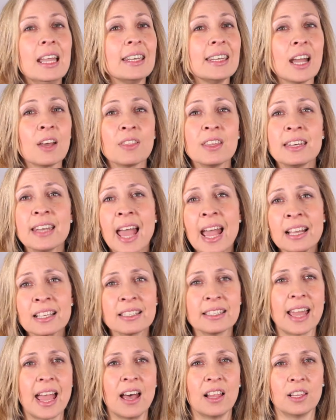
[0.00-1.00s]
Now, the
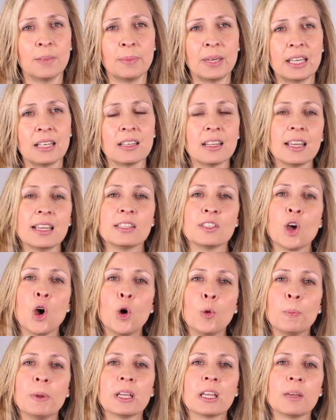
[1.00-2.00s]
next element is
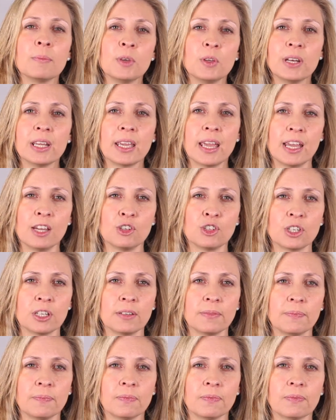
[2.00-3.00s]
open communication.